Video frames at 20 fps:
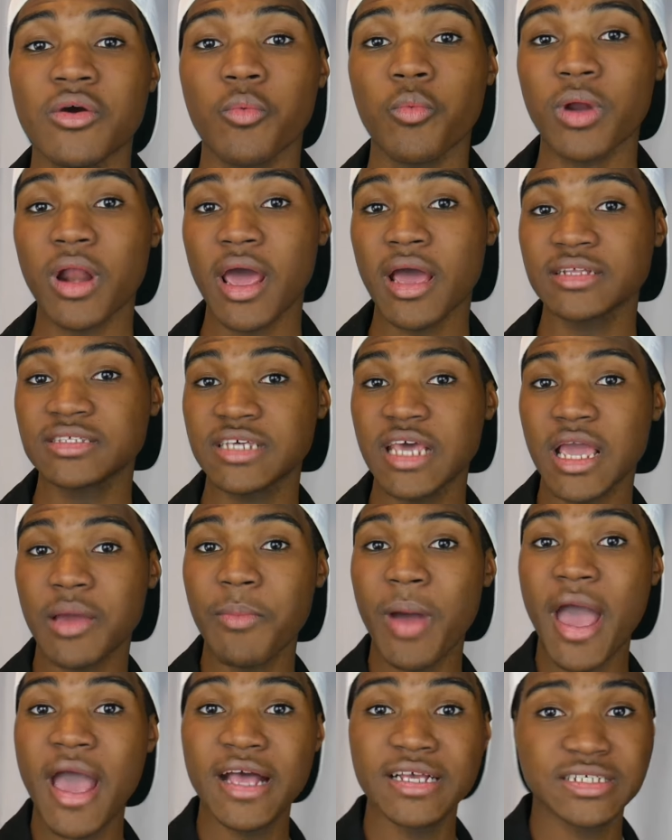when I take
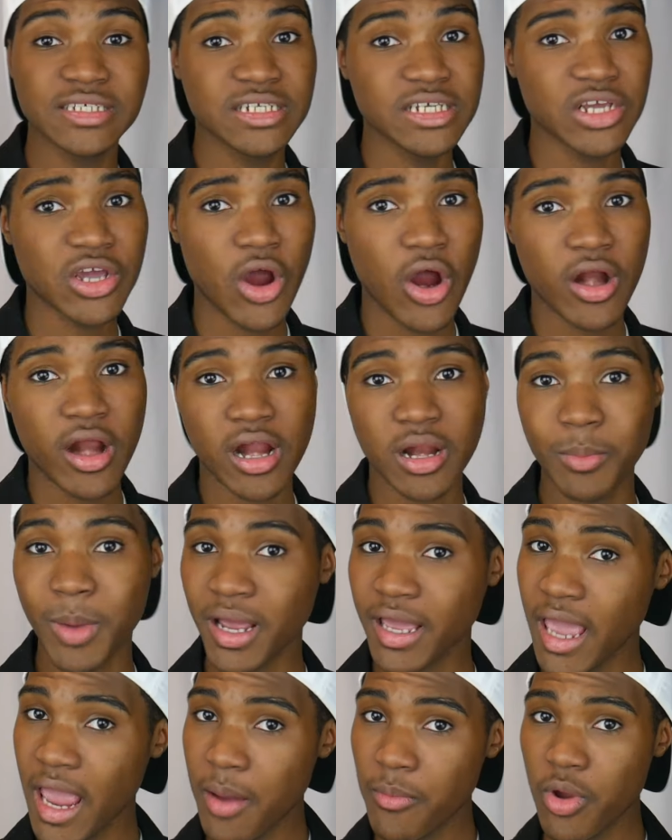my SD card out of my
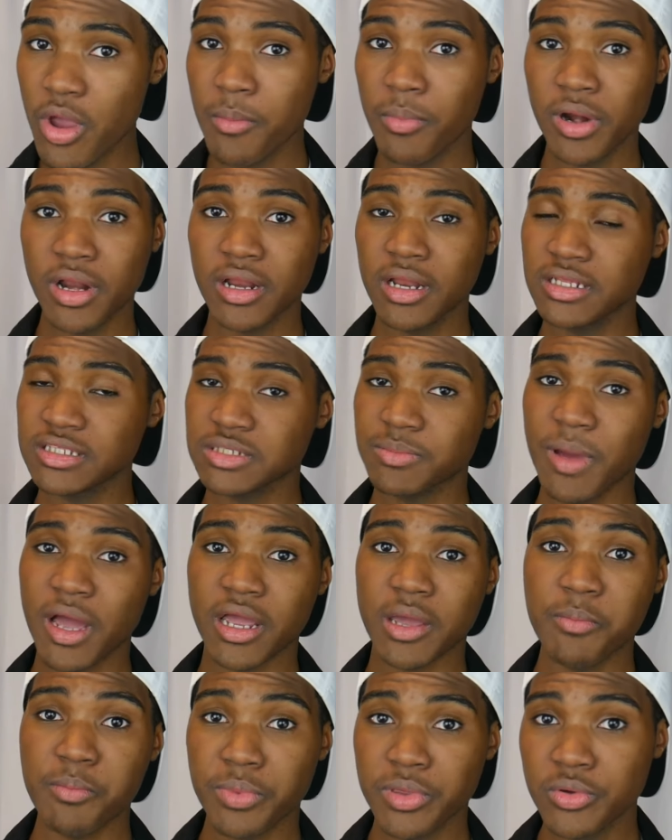camera and put it into my
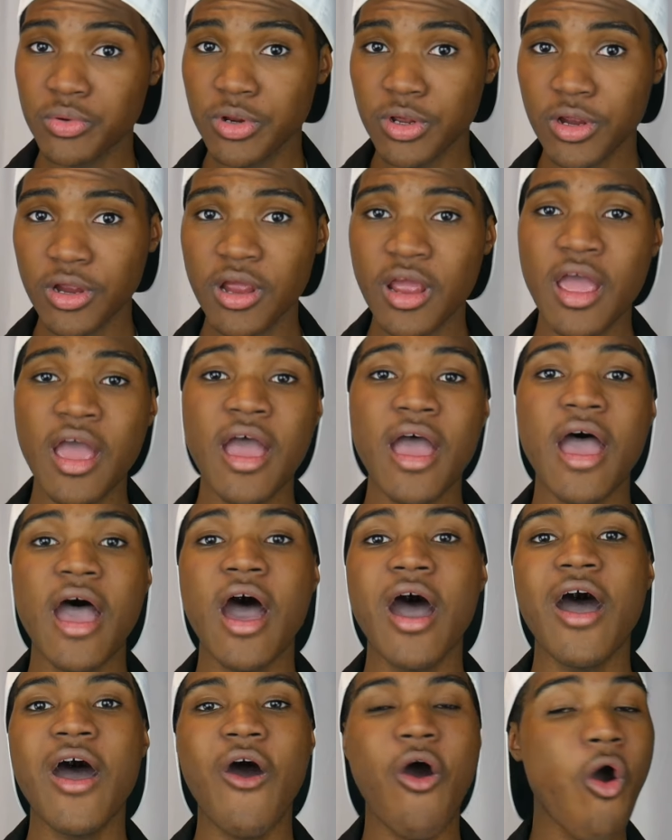computer,
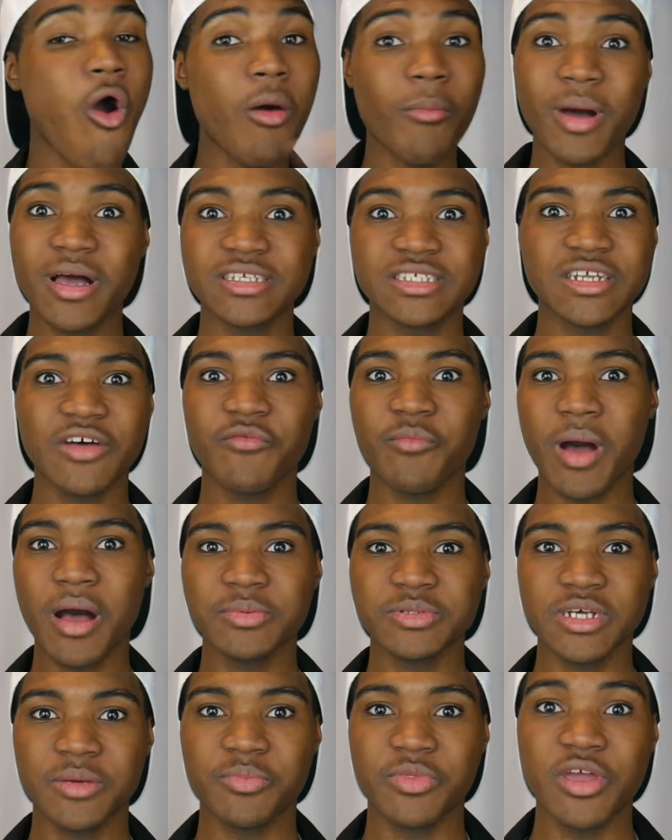uh, all my stuff
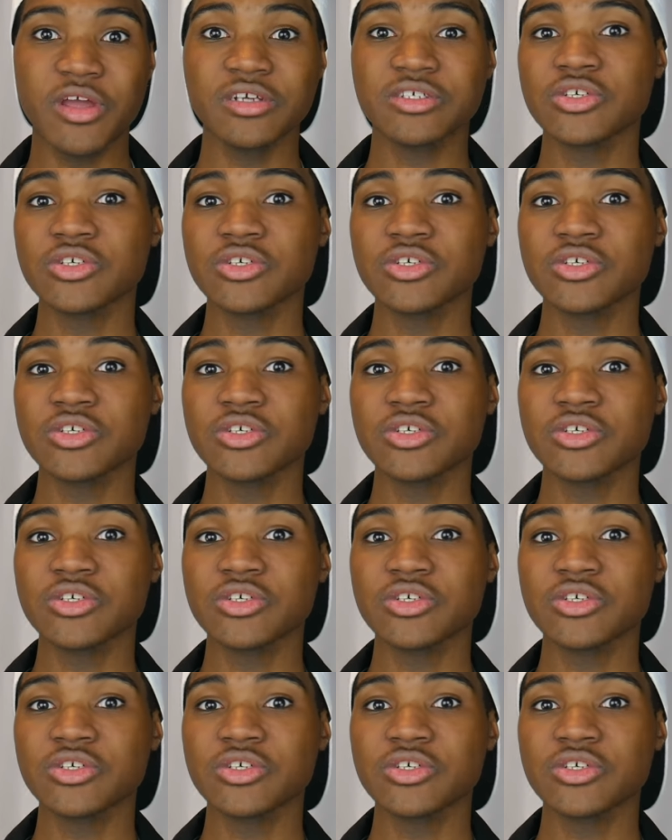pops up there.